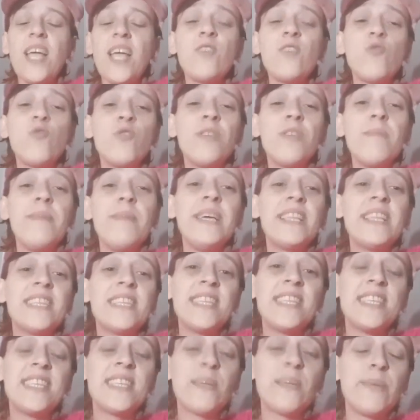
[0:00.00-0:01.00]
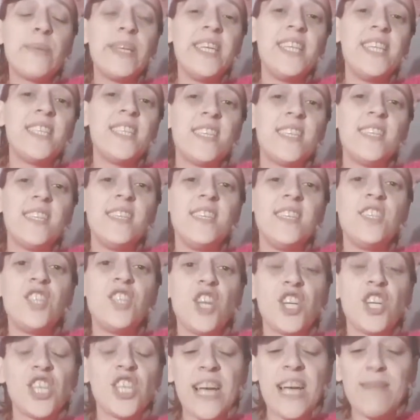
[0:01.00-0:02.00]
I know that Melody's away to
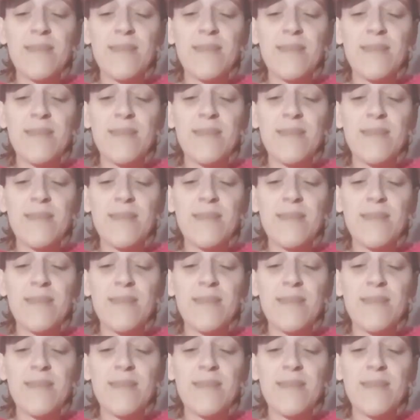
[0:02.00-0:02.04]
church